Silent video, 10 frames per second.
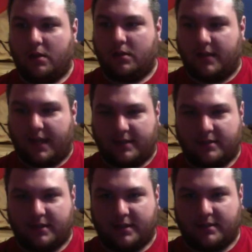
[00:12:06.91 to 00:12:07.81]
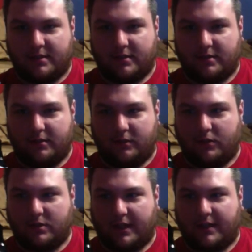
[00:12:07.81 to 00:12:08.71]
yes, this
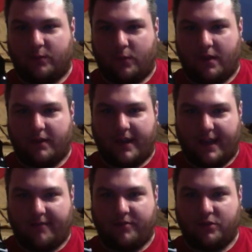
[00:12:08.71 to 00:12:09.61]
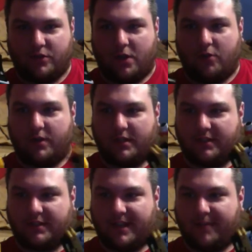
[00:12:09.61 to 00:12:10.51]
looks like the one that they have in the show because it's the
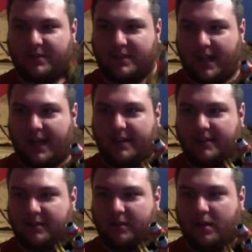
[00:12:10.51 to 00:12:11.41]
same size.